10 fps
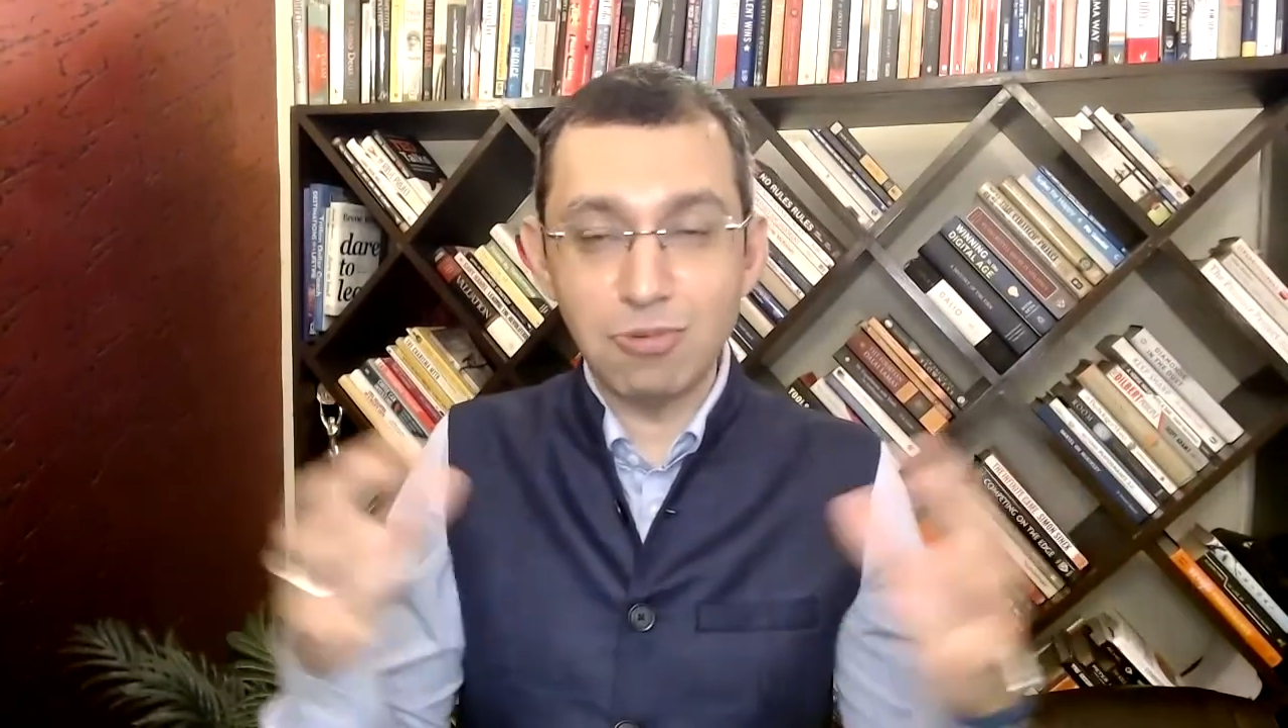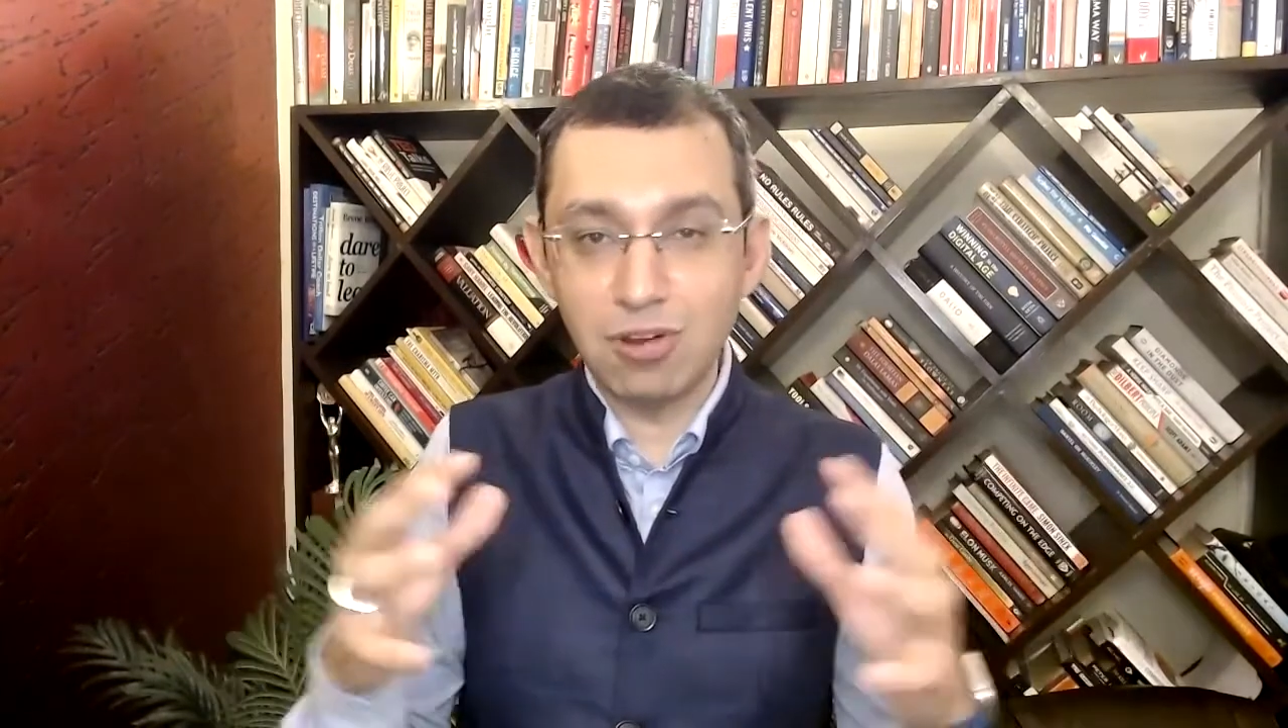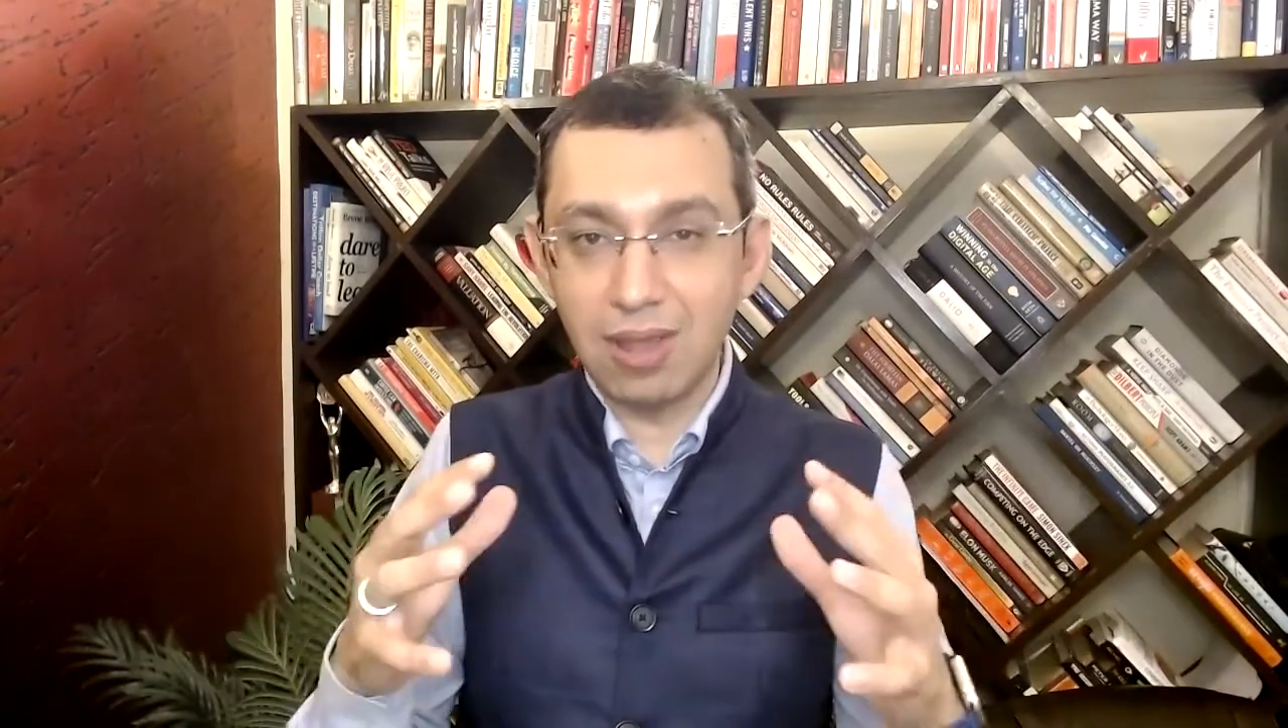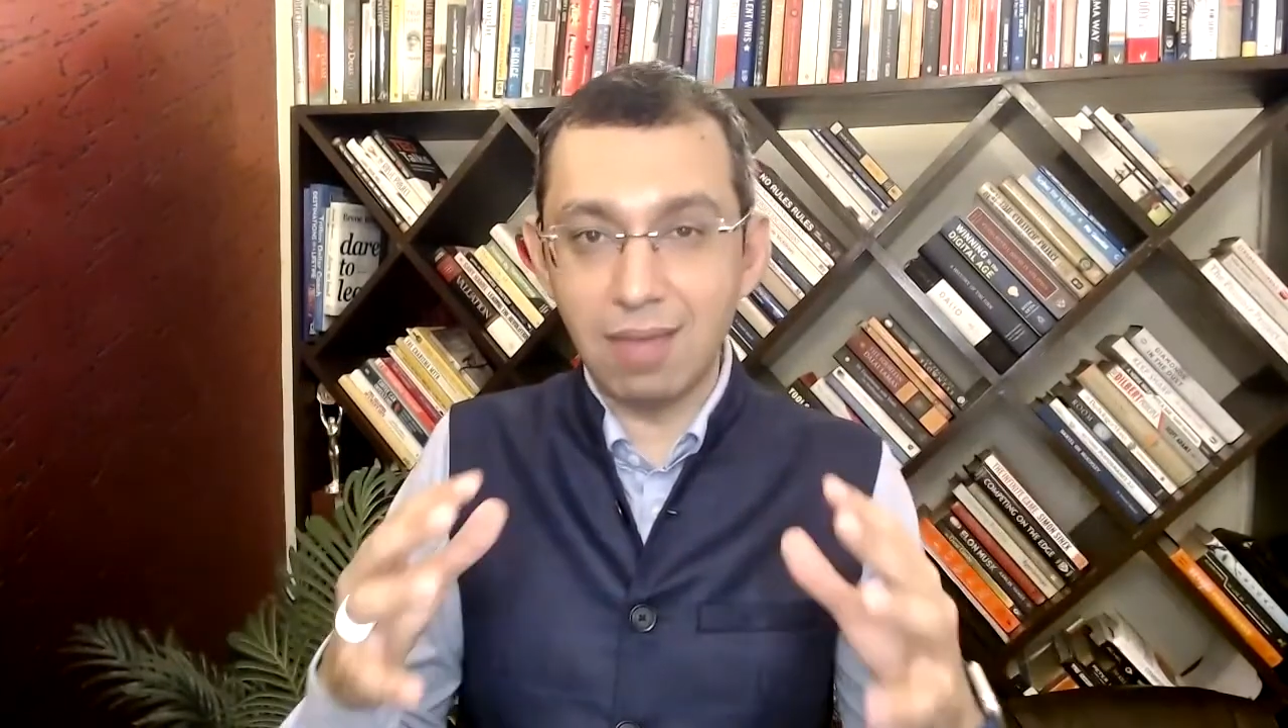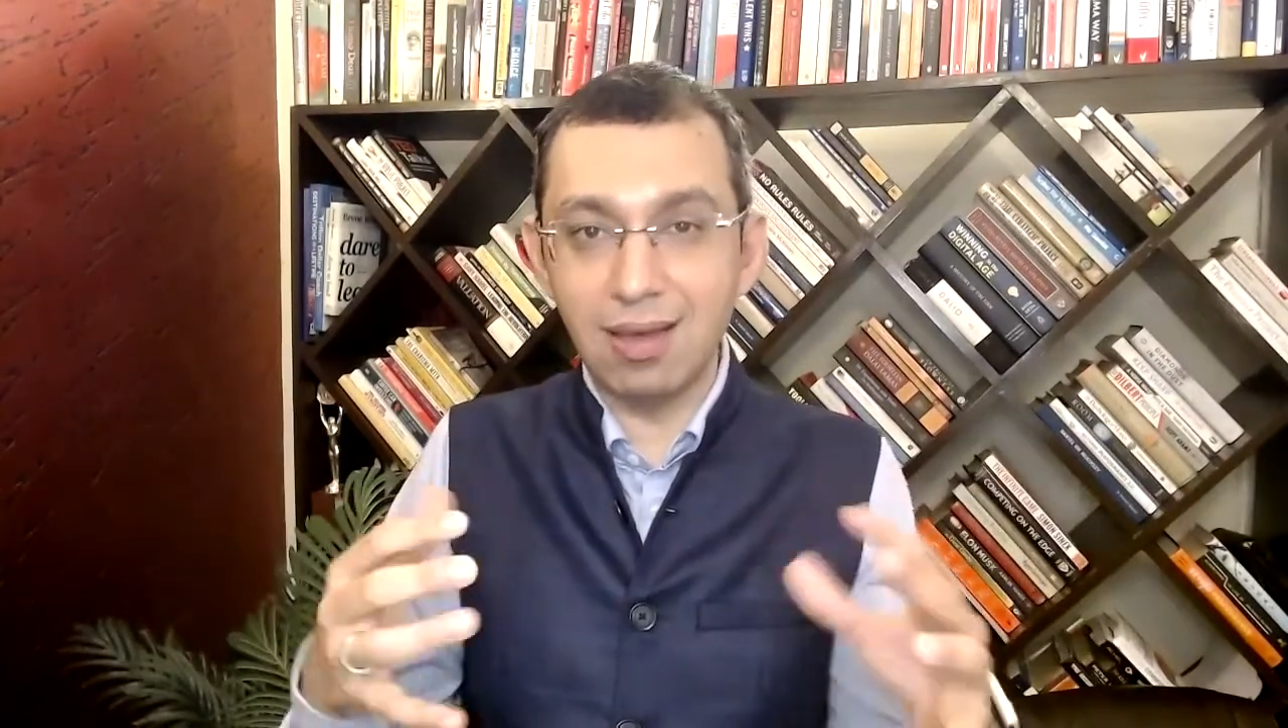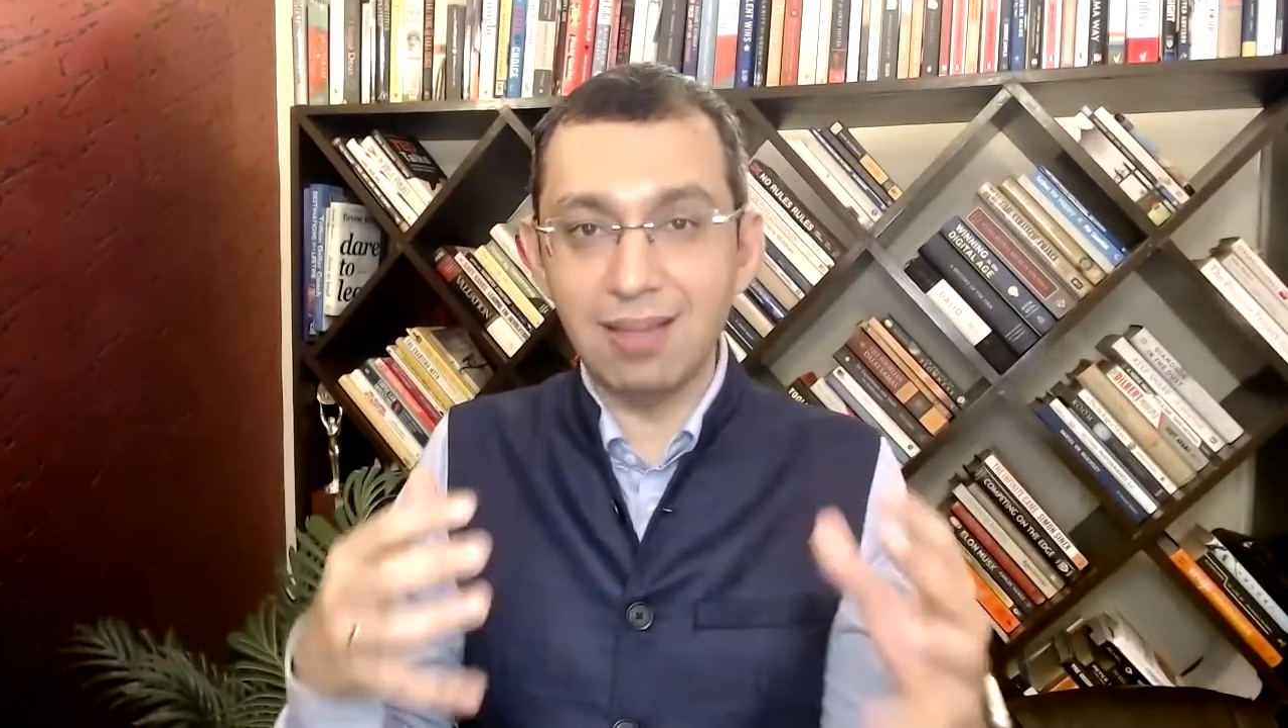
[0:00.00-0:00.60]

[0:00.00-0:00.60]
together,